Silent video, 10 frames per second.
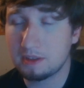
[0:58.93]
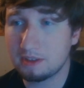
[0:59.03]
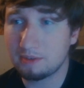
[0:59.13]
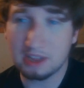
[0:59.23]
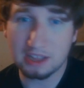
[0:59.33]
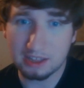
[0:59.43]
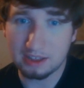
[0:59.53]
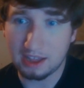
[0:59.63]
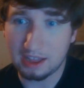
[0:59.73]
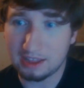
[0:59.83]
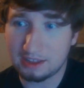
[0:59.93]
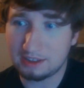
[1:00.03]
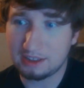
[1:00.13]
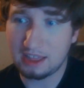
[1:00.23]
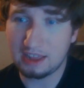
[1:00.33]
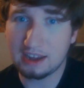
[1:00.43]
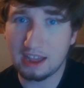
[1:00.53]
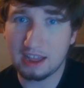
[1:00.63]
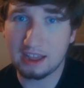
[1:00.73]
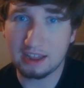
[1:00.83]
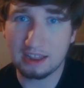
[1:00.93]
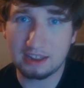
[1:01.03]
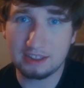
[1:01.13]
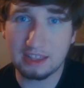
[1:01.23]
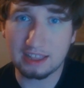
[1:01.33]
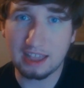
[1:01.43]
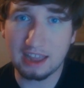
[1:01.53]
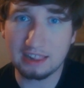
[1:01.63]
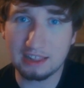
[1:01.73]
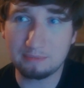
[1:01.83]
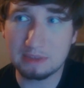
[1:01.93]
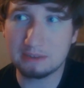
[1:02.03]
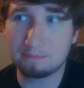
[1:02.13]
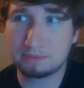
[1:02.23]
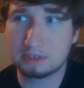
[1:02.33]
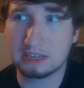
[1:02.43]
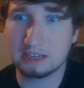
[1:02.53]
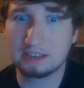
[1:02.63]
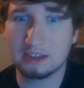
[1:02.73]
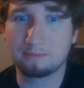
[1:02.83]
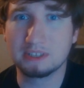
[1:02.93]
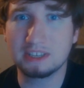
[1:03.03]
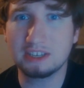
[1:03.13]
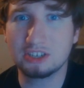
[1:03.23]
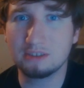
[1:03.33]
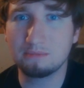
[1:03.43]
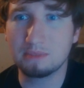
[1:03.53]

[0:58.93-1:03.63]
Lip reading: Well, and that kind of left me in a pretty tough position,